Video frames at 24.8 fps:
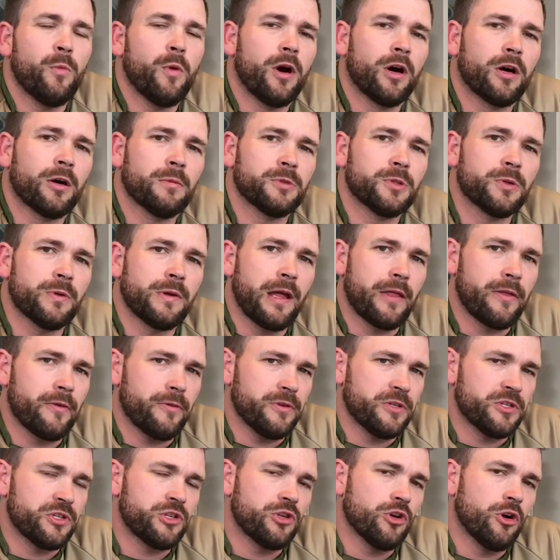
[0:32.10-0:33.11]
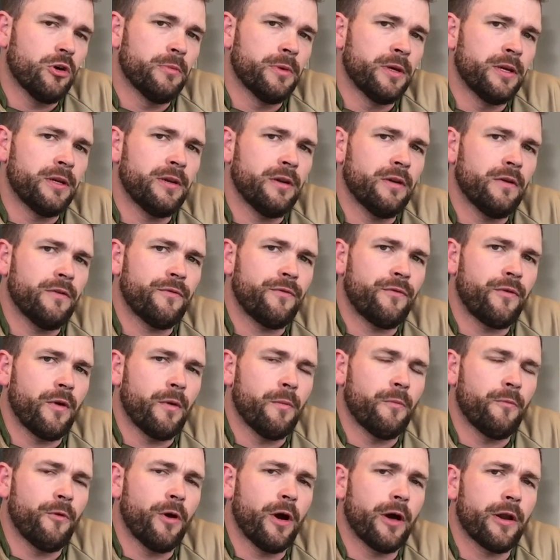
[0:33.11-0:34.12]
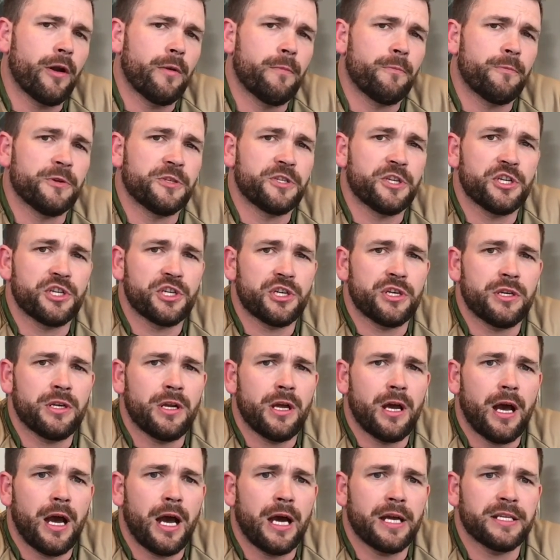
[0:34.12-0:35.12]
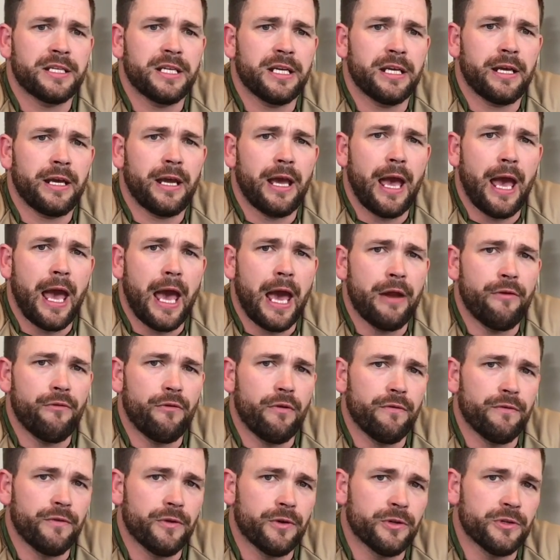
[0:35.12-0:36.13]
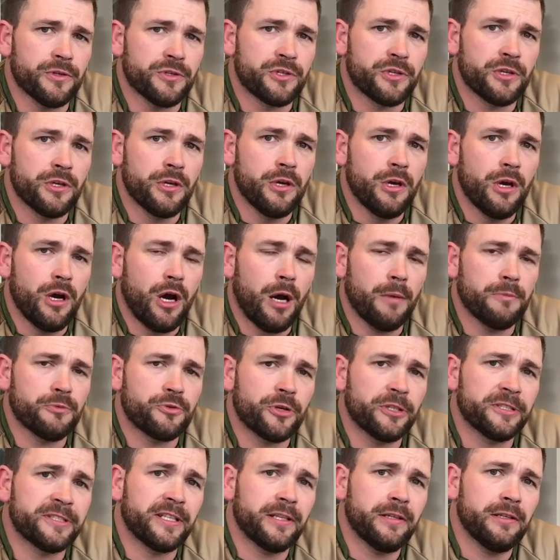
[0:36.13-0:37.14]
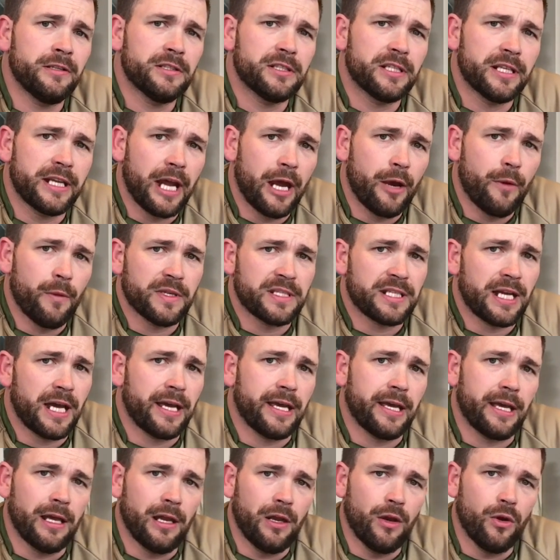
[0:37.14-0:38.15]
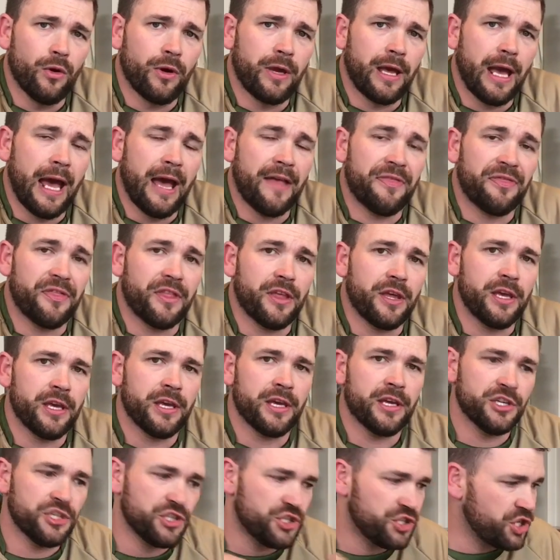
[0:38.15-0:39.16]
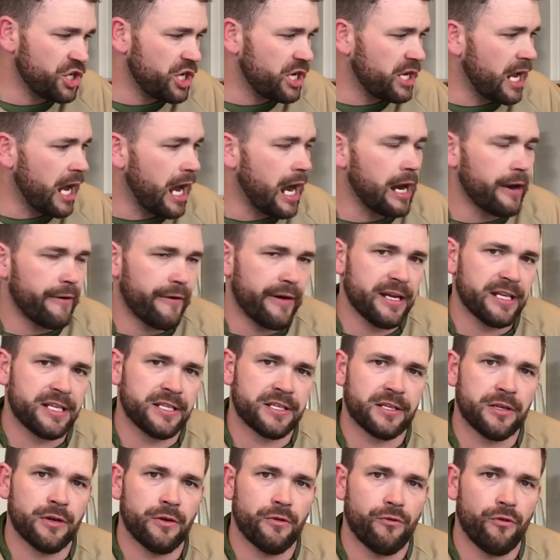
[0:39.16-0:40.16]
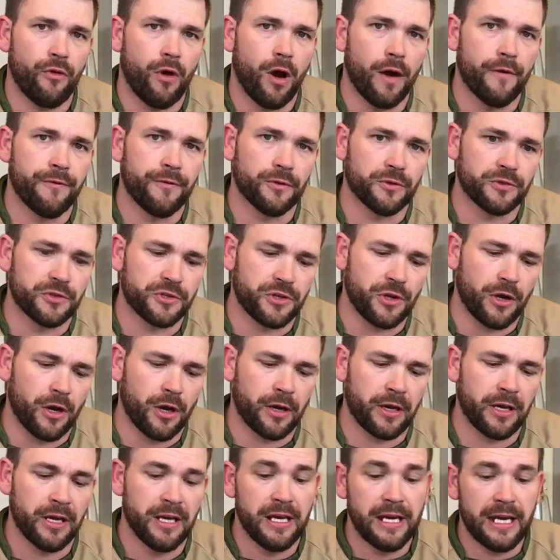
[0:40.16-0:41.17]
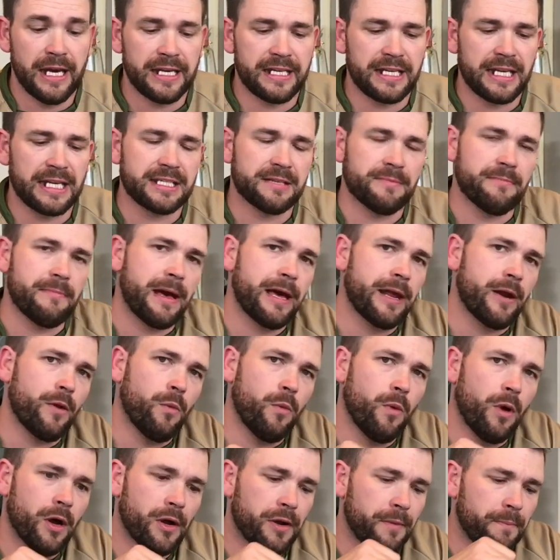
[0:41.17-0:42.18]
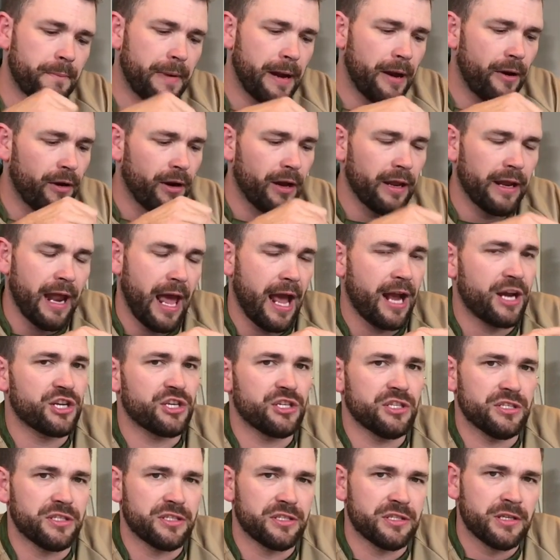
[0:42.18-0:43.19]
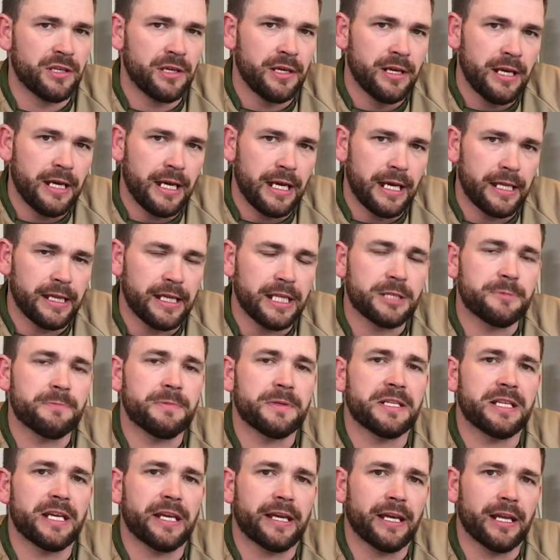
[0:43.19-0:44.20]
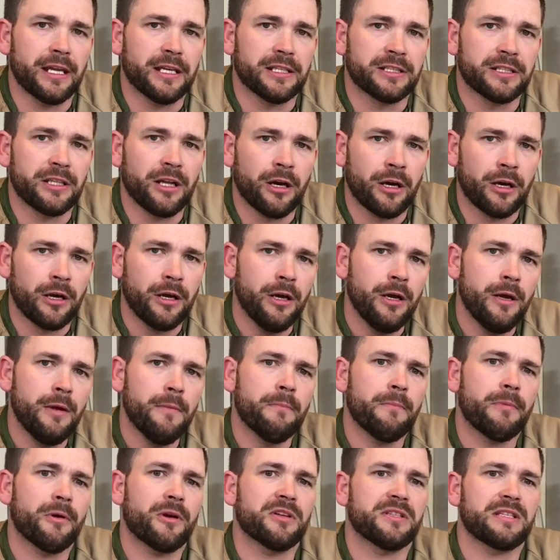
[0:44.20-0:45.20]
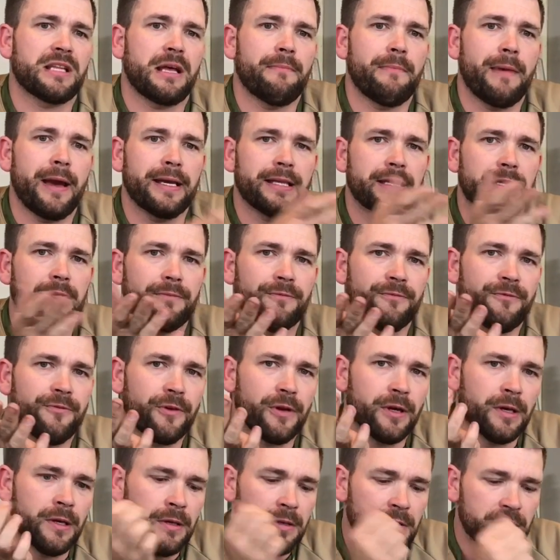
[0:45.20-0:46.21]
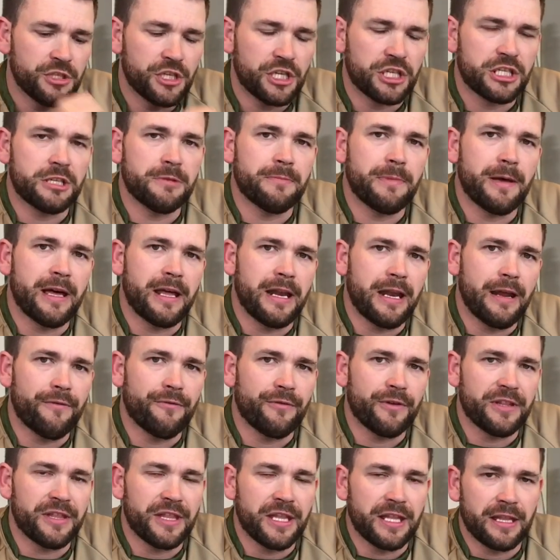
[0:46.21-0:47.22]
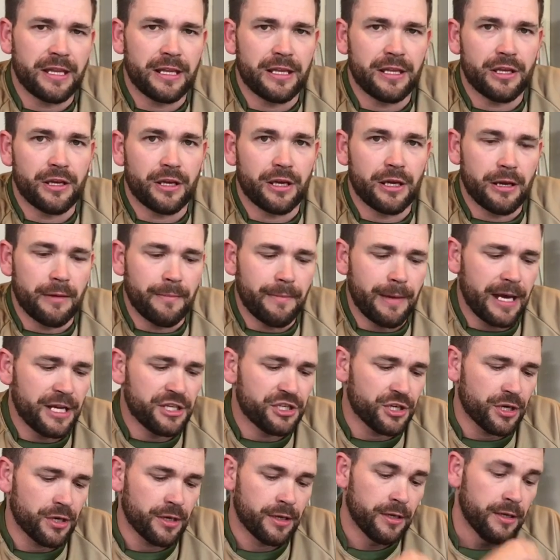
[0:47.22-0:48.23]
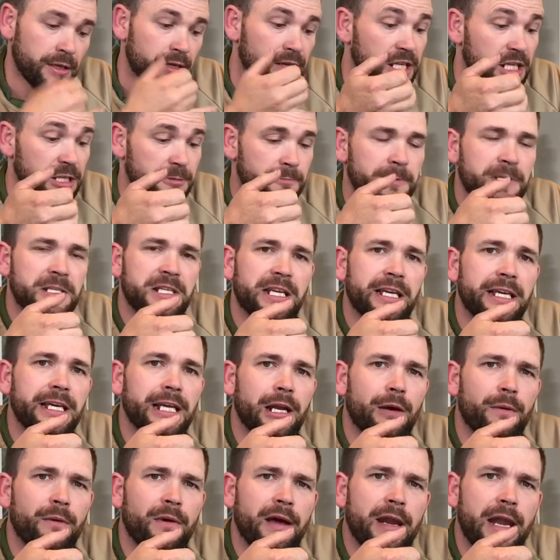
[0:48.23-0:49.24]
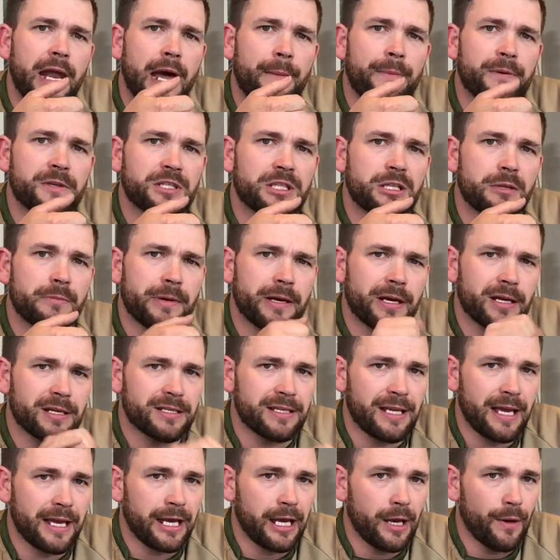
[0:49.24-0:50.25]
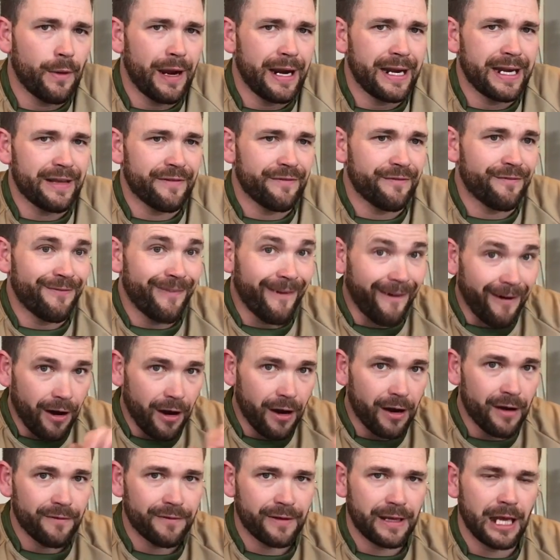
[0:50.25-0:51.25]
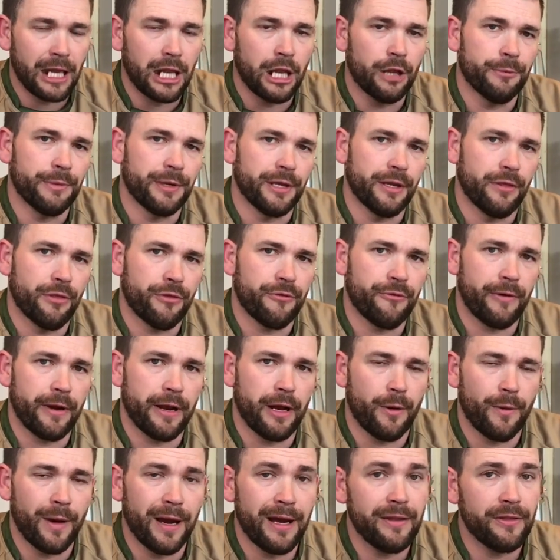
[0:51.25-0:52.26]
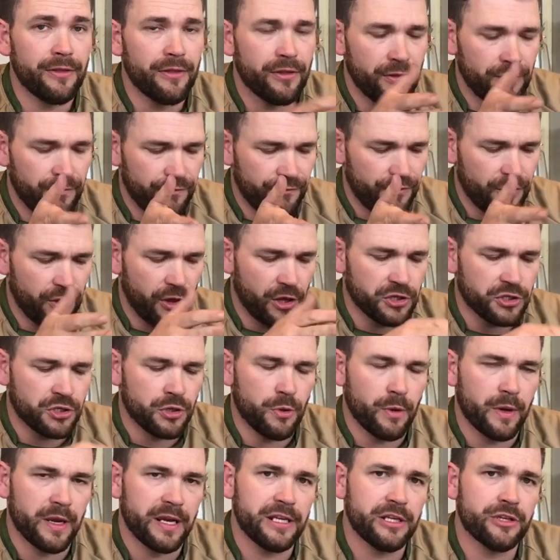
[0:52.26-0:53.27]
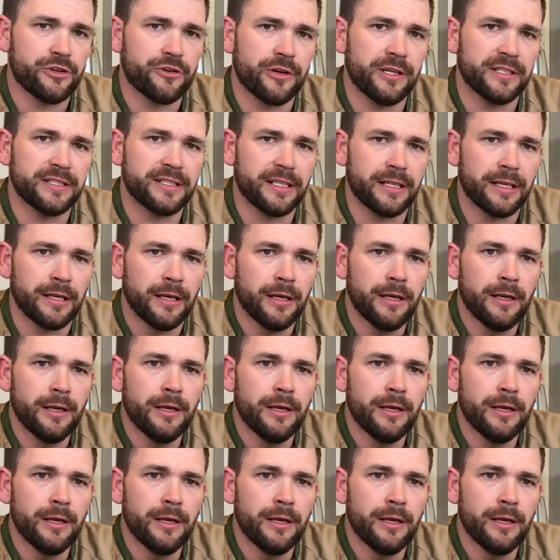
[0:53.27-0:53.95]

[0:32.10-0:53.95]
welcome to another installment from Right On Precision Hunting and Reviews. I'm Tristan. Today we're taking a look at the GRS rifle stock. It doesn't matter what barrel and actions in this particular stock because they make them for just about everything that you can imagine. This particular one happens to be a Seiko 85 calibered in 308 for those who are interested,